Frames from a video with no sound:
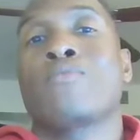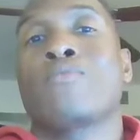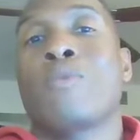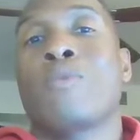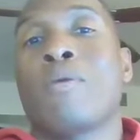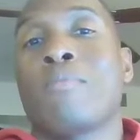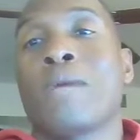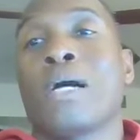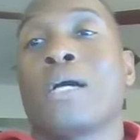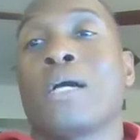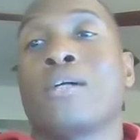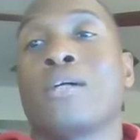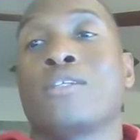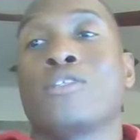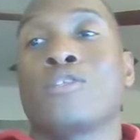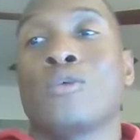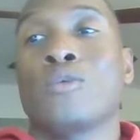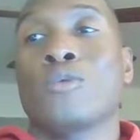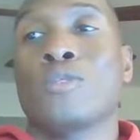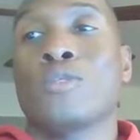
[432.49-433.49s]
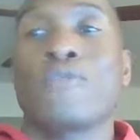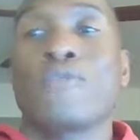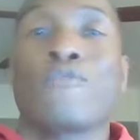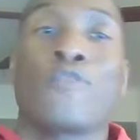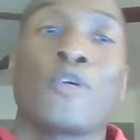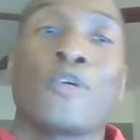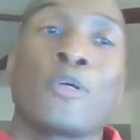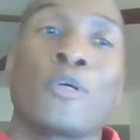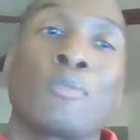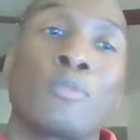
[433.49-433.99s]
What my consulting
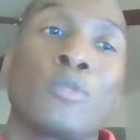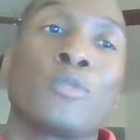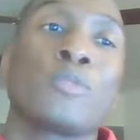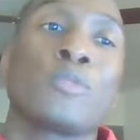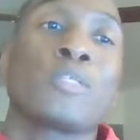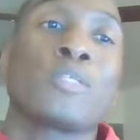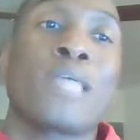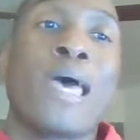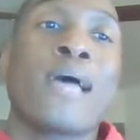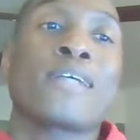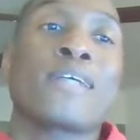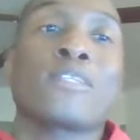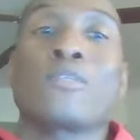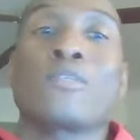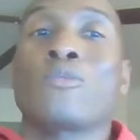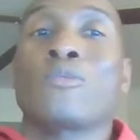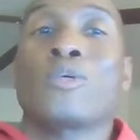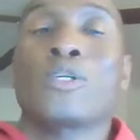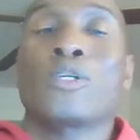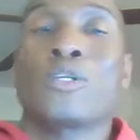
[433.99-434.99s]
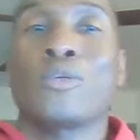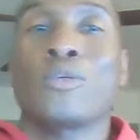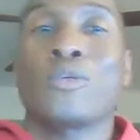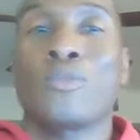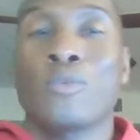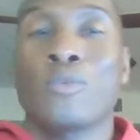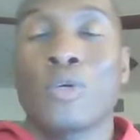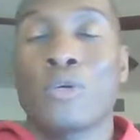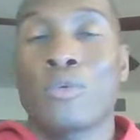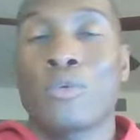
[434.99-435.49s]
firm do is actually work
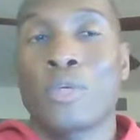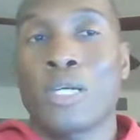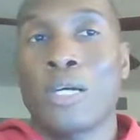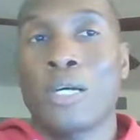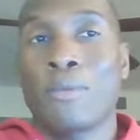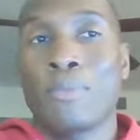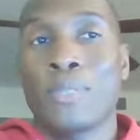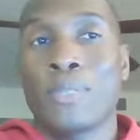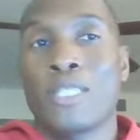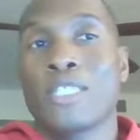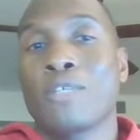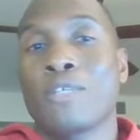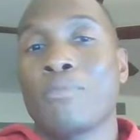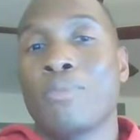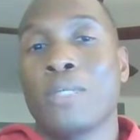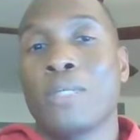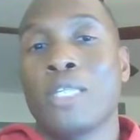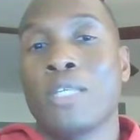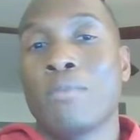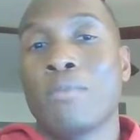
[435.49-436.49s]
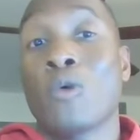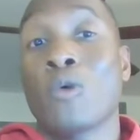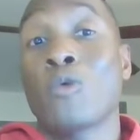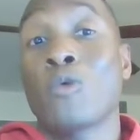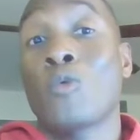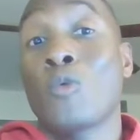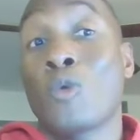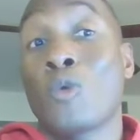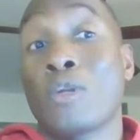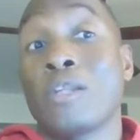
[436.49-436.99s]
with companies to put them on
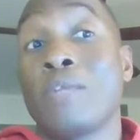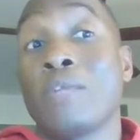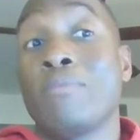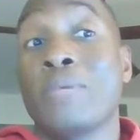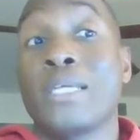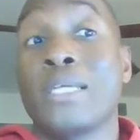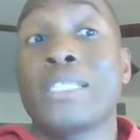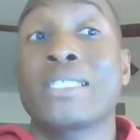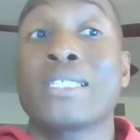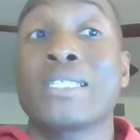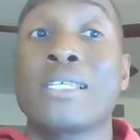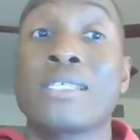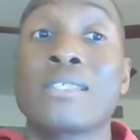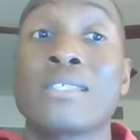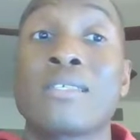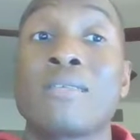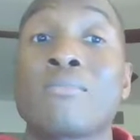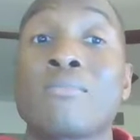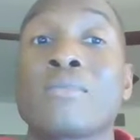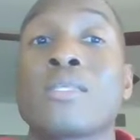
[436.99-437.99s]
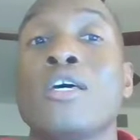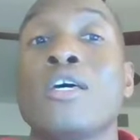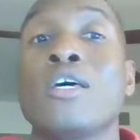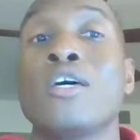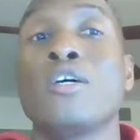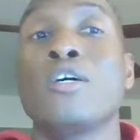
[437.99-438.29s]
quarterly based systems